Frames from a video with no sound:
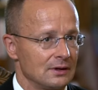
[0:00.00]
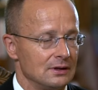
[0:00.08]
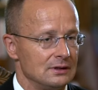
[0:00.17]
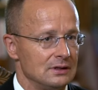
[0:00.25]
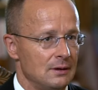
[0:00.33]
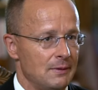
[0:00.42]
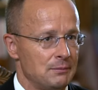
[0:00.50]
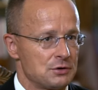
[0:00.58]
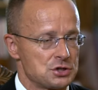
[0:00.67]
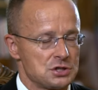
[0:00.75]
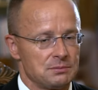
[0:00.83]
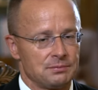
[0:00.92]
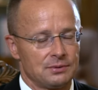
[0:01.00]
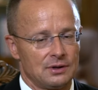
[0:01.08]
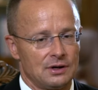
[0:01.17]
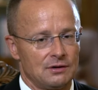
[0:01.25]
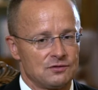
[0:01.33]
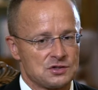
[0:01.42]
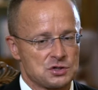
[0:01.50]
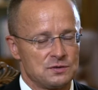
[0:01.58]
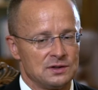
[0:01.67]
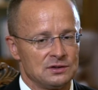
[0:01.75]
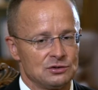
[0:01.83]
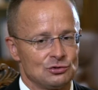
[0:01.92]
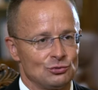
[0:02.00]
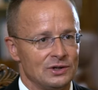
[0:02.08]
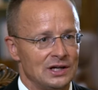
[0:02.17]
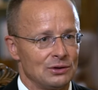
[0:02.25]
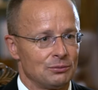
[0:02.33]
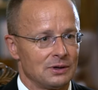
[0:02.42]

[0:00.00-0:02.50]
the membership of Sweden to NATO,